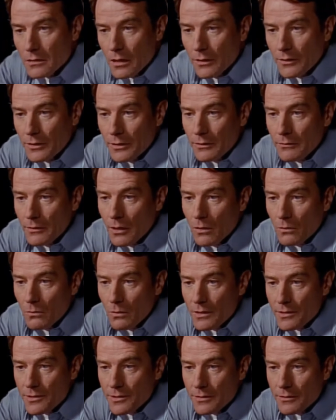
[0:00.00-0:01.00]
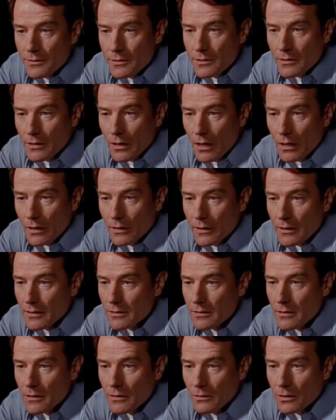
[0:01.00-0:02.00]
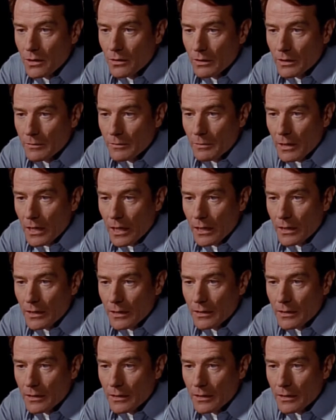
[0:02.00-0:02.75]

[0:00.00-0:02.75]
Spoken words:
So you know, once you start, there's no going back.